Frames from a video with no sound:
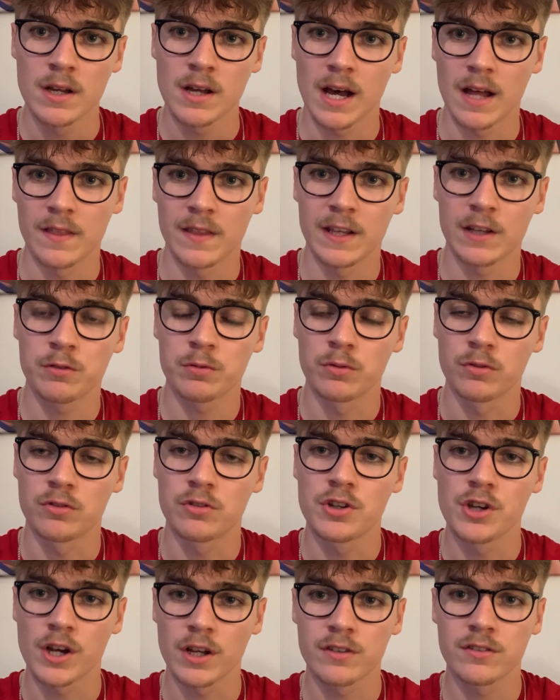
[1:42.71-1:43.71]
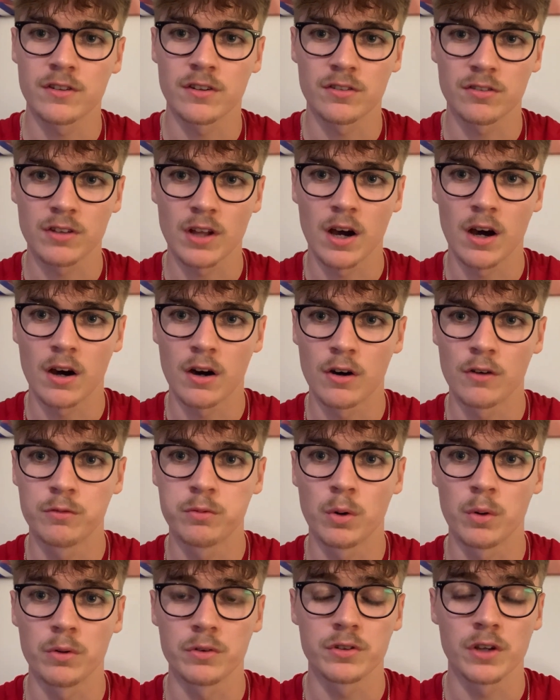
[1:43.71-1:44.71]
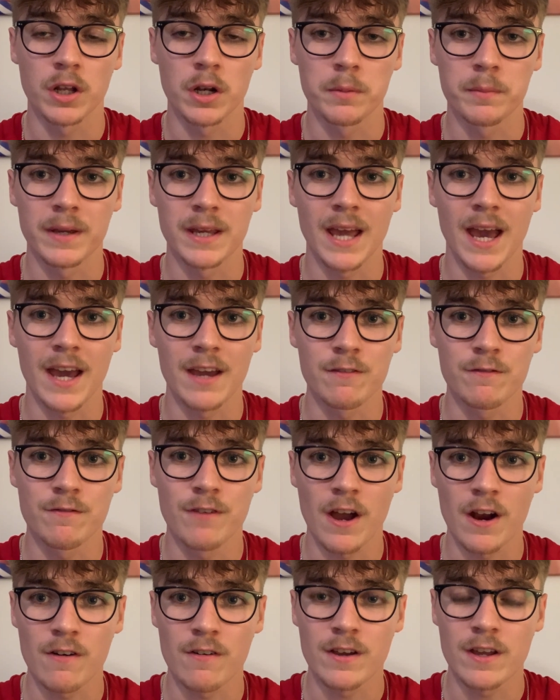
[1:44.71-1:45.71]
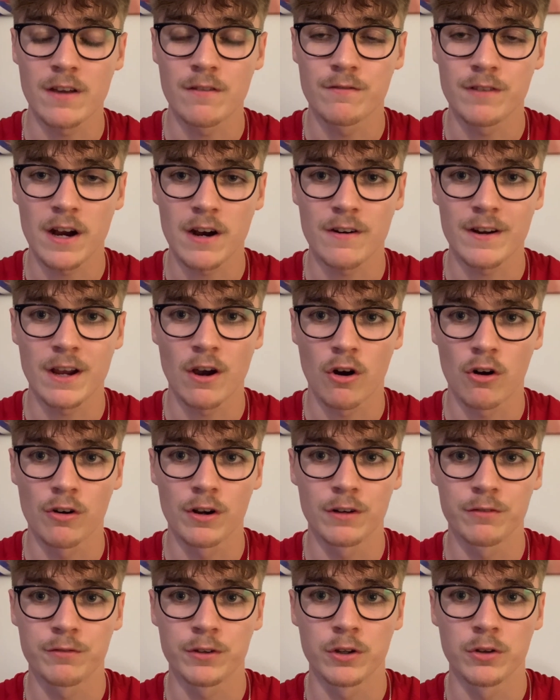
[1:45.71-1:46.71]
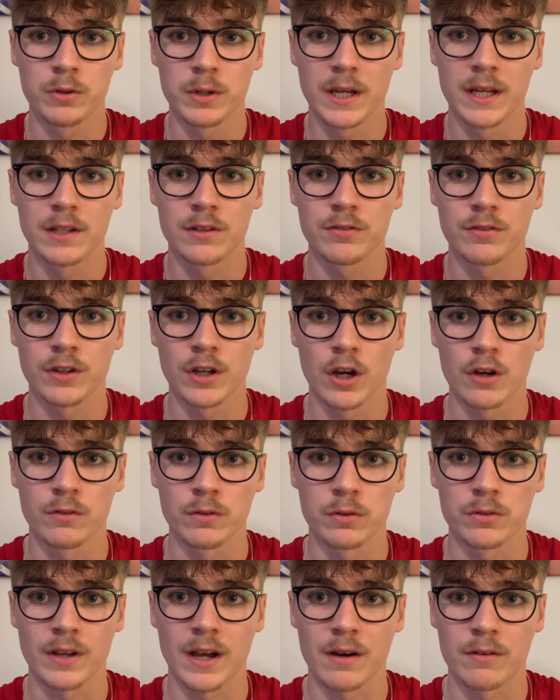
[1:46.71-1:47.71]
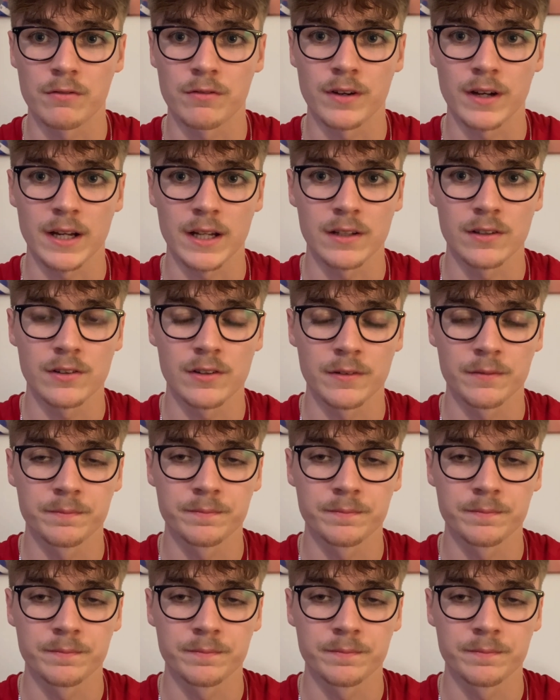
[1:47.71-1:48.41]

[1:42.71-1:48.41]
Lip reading: and this was just the start of what was going to be a very, very horrid few years for Yeovil Town fans.